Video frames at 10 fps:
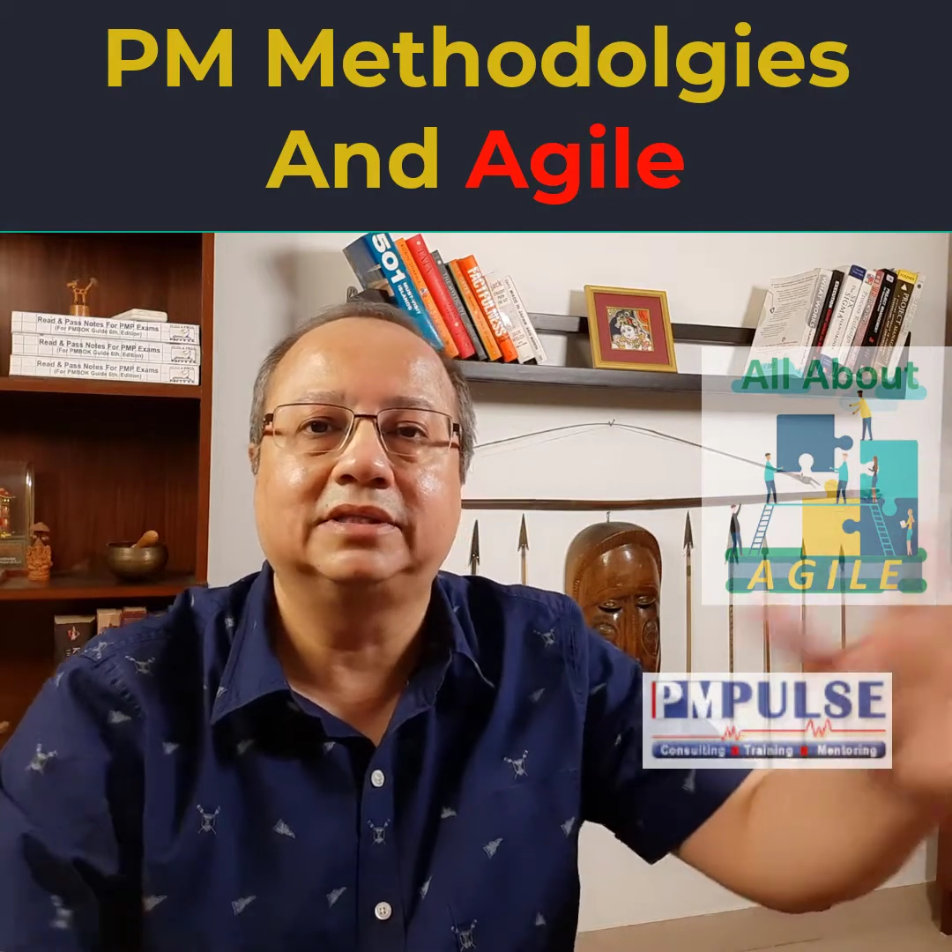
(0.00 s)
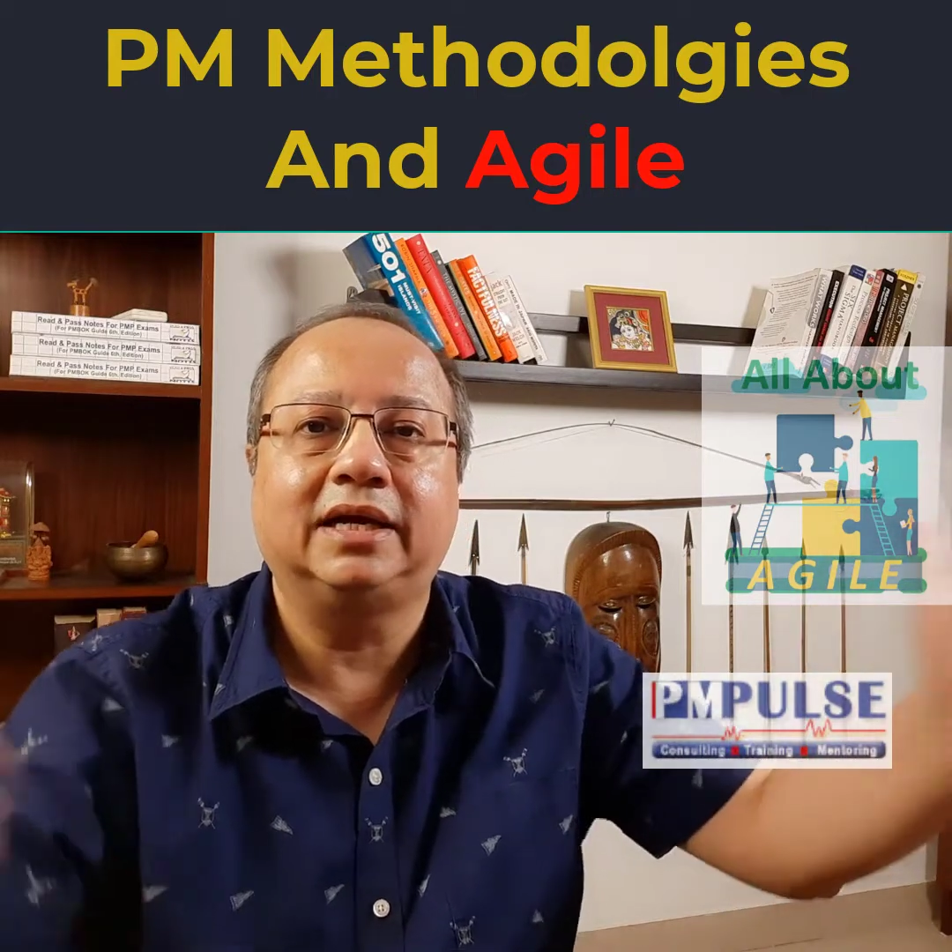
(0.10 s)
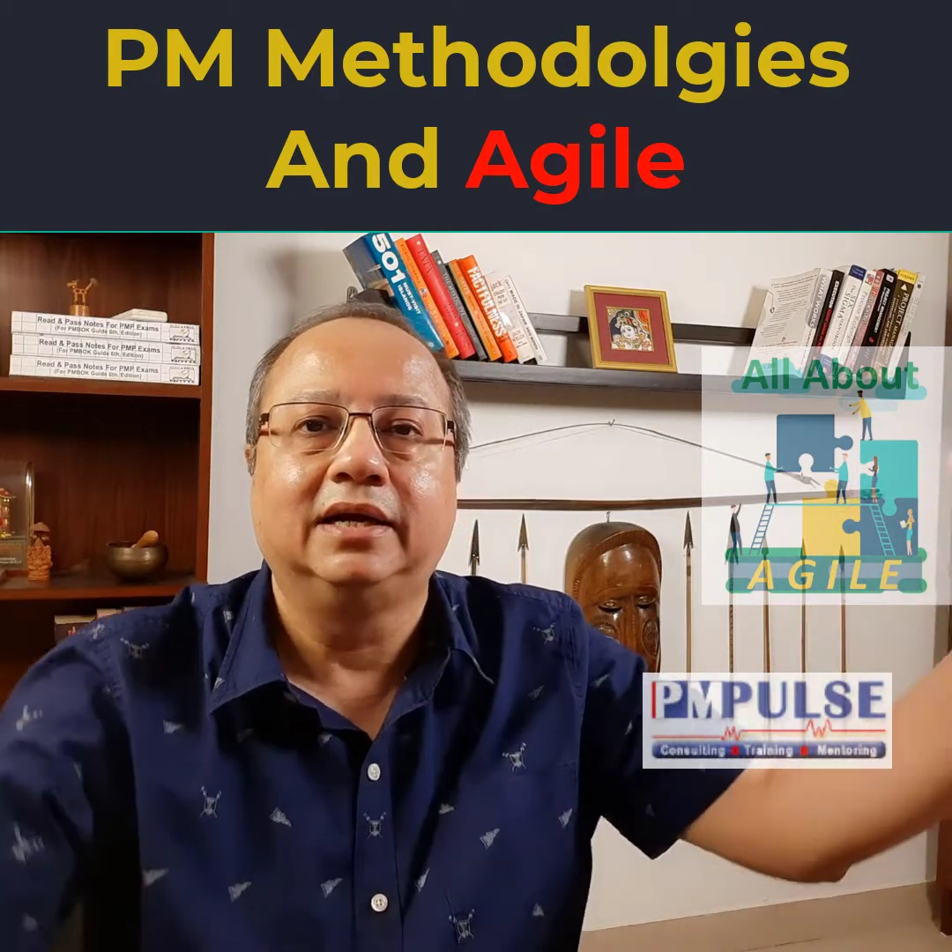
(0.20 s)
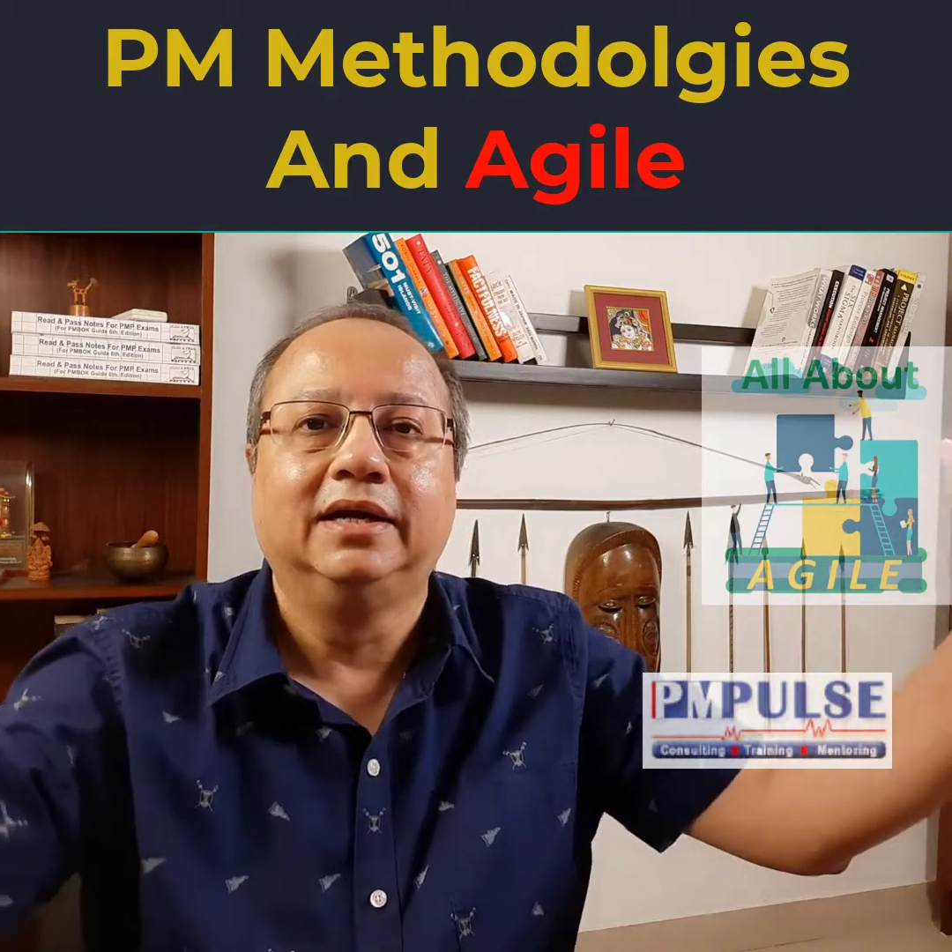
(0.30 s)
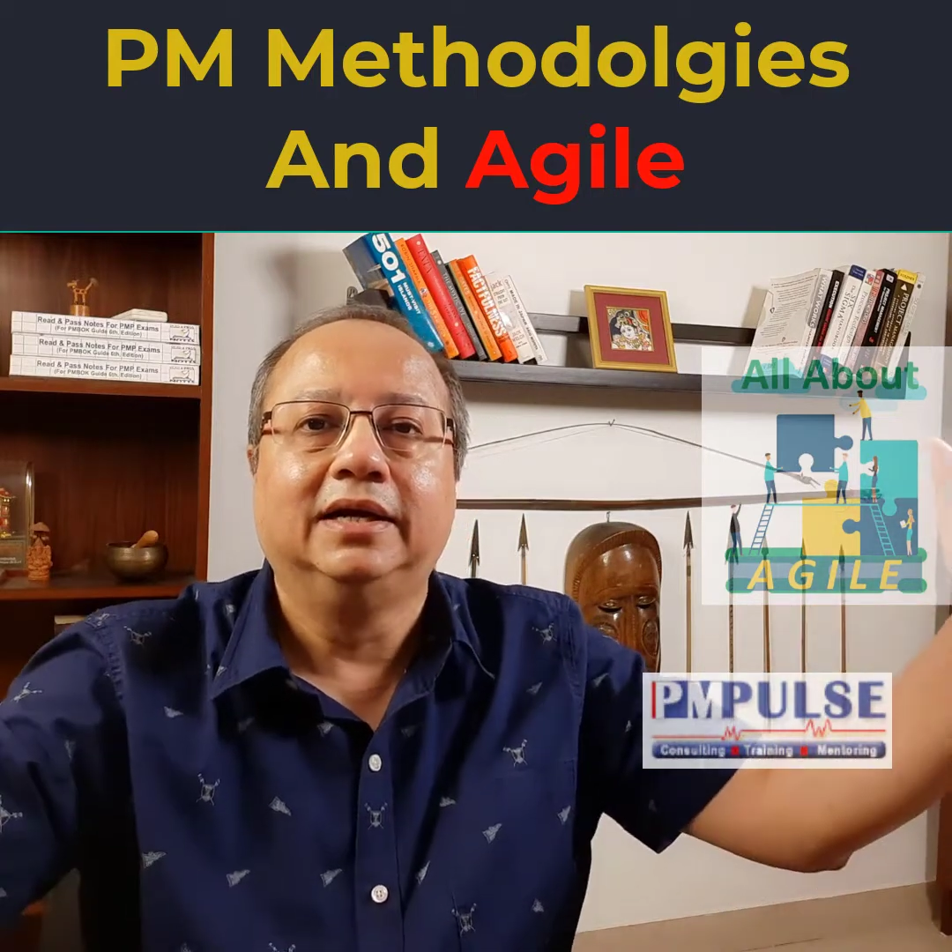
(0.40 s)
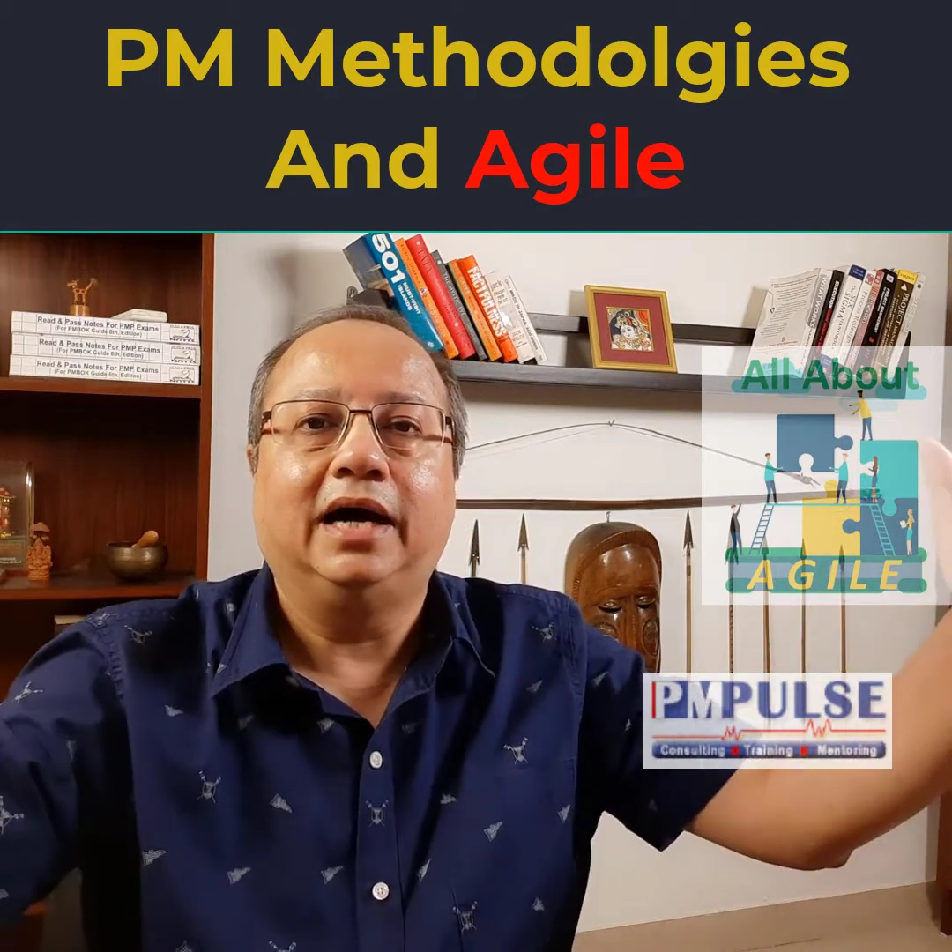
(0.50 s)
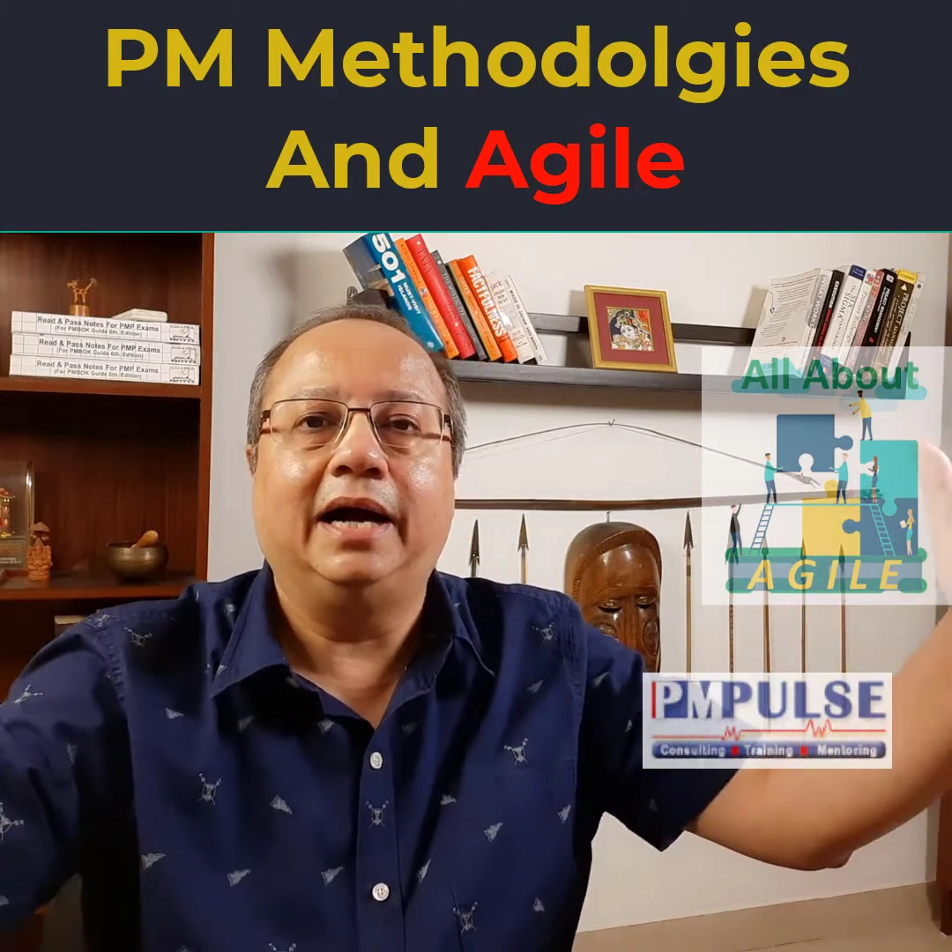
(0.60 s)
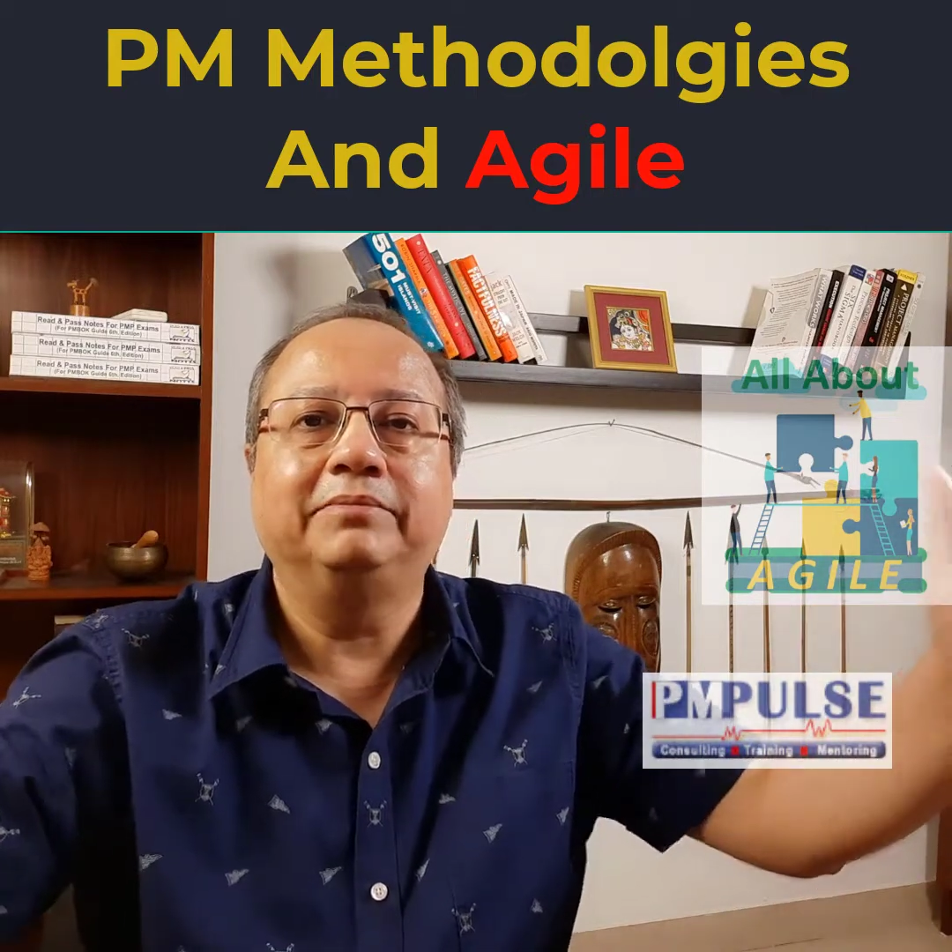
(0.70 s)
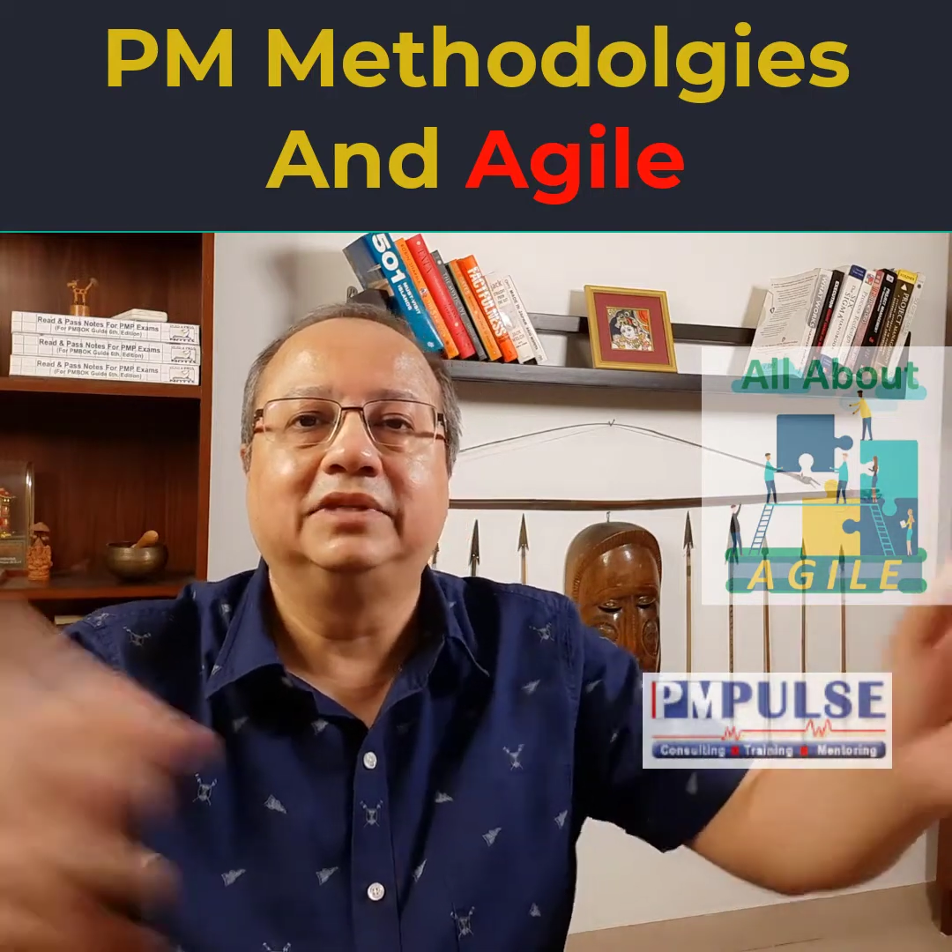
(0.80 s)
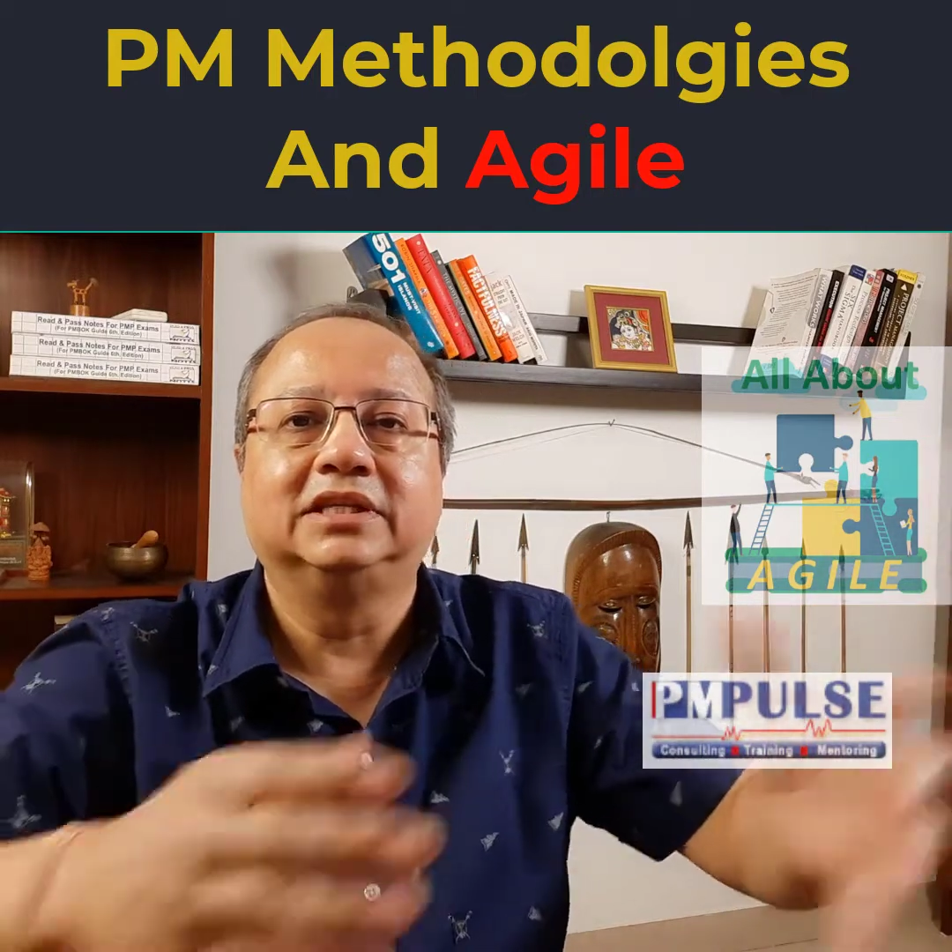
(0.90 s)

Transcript: that I'm